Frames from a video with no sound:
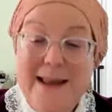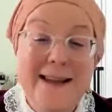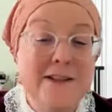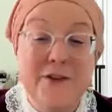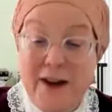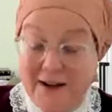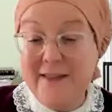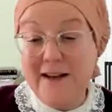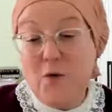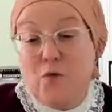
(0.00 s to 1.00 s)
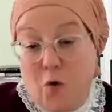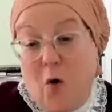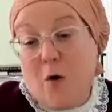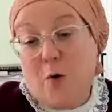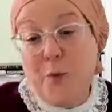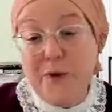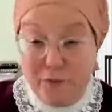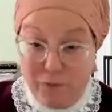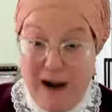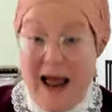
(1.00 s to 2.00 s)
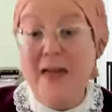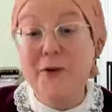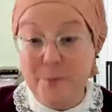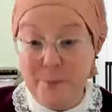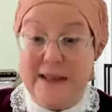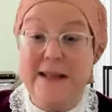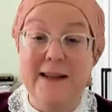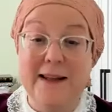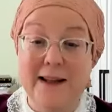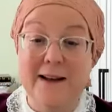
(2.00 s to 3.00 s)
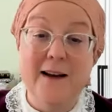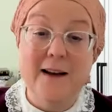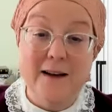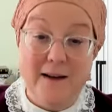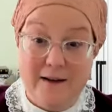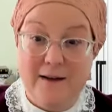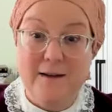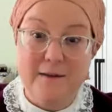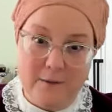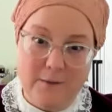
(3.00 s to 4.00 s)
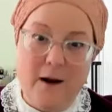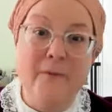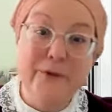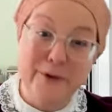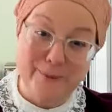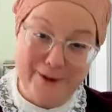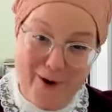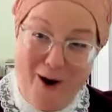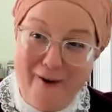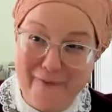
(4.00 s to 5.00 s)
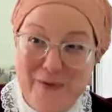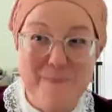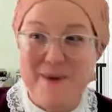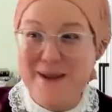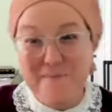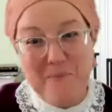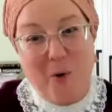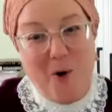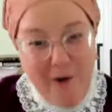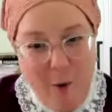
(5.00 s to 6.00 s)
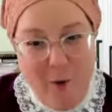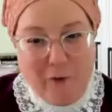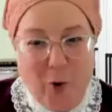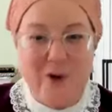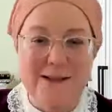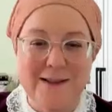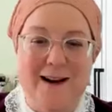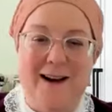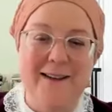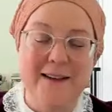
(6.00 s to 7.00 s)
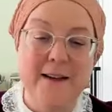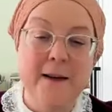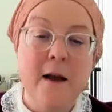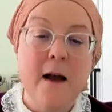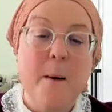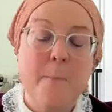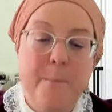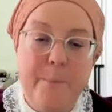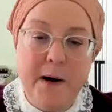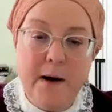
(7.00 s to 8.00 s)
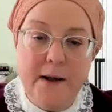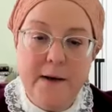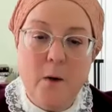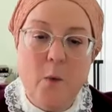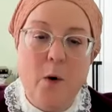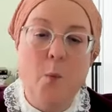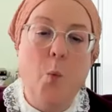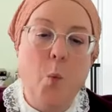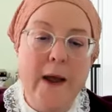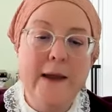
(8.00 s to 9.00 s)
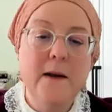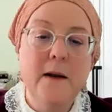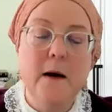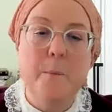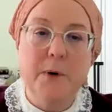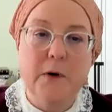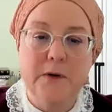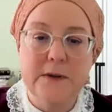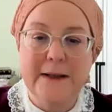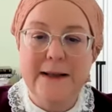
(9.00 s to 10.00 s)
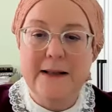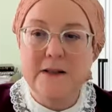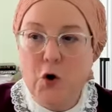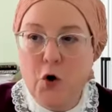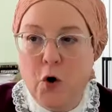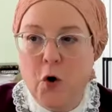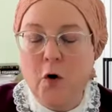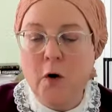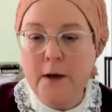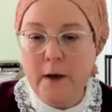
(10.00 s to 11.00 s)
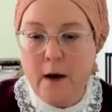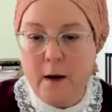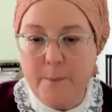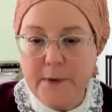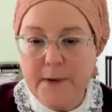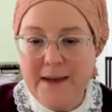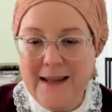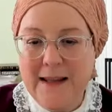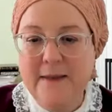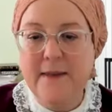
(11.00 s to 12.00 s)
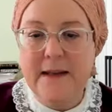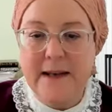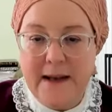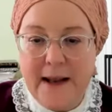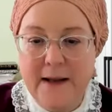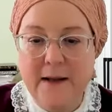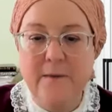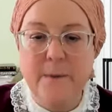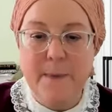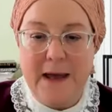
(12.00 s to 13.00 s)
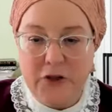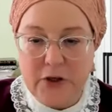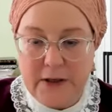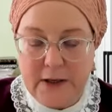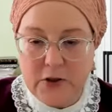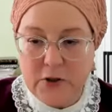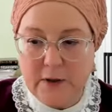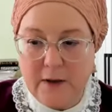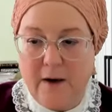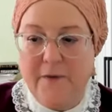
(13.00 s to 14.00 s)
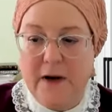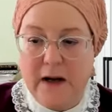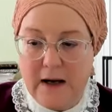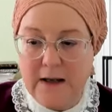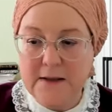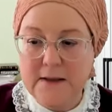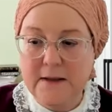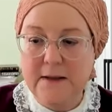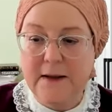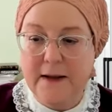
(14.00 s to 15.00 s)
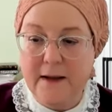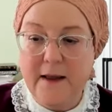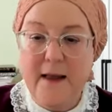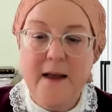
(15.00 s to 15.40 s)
Is there anything wrong with rather being comfortably off than being poor? No, of course not. But when a person gets caught up in the negative imagination of constantly